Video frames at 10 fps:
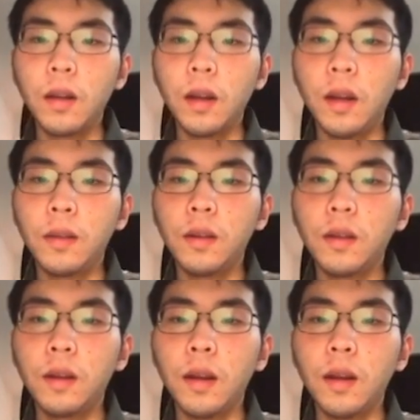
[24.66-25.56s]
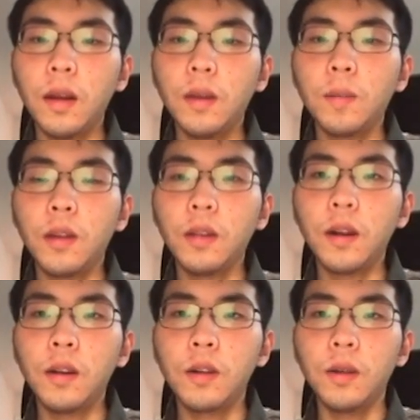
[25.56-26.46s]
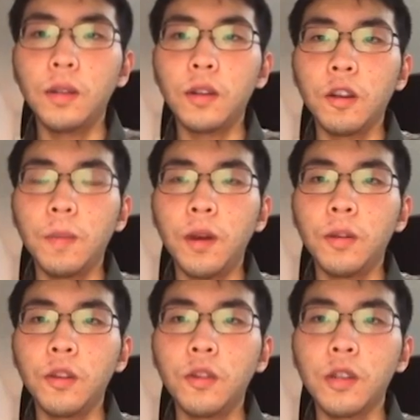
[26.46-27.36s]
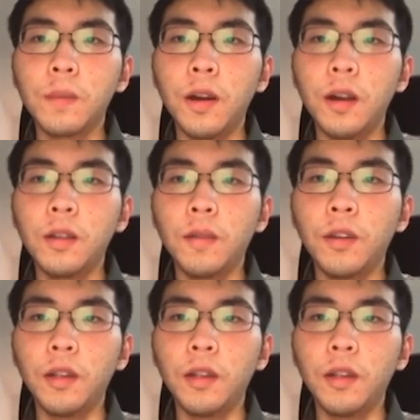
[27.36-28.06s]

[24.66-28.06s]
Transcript: And this article is talk about the short supplies of